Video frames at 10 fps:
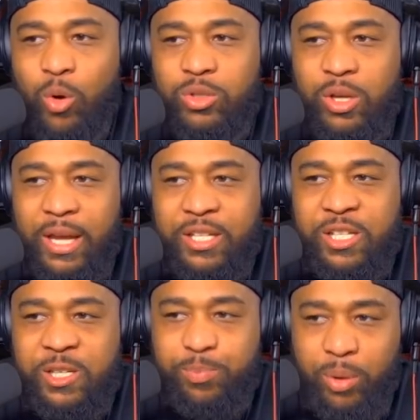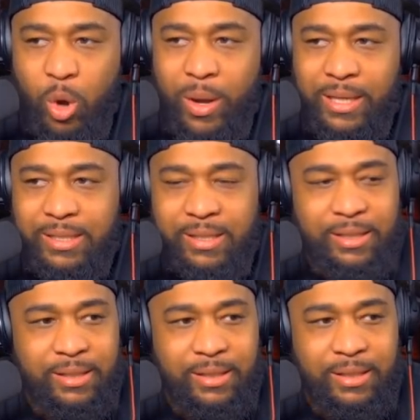to exploit
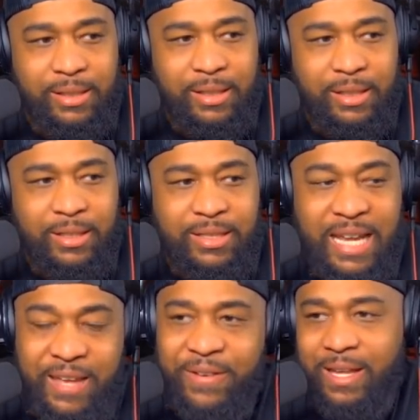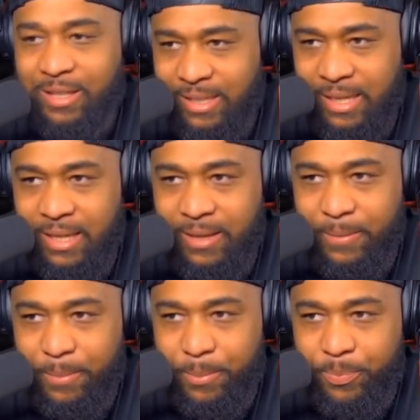deviancy.
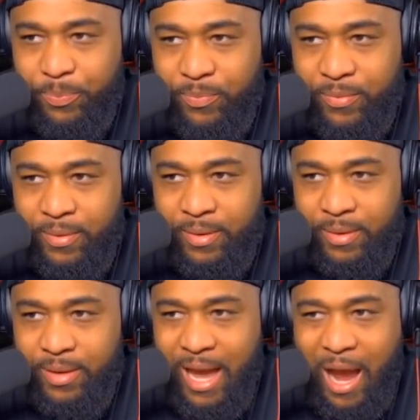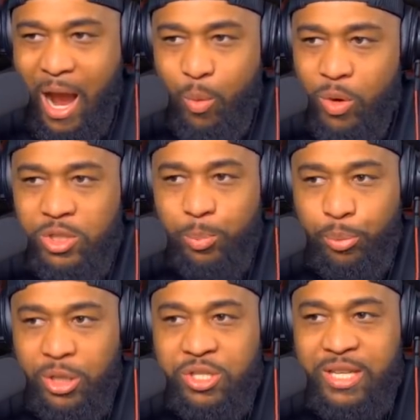I want to
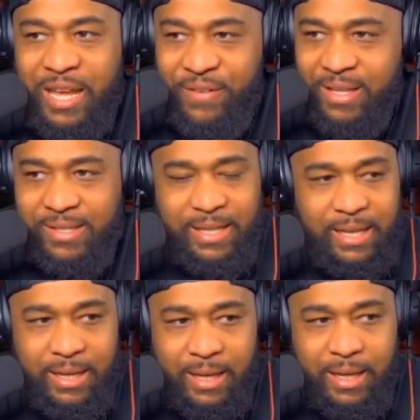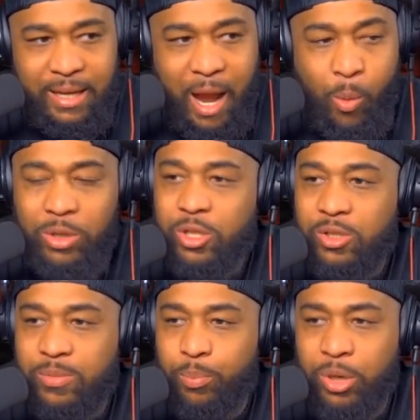push deviancy. I want to
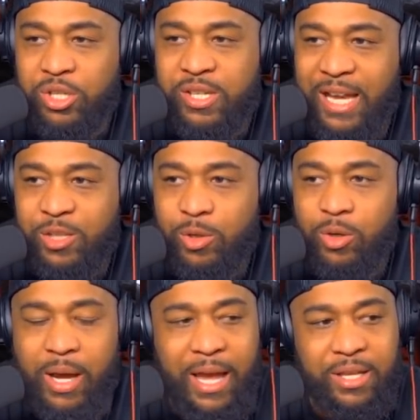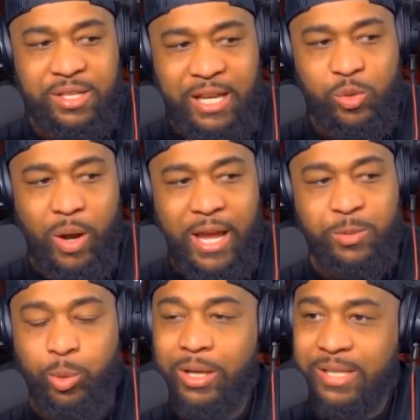push sexual
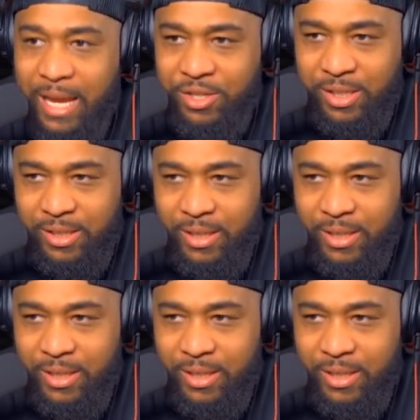exploitation.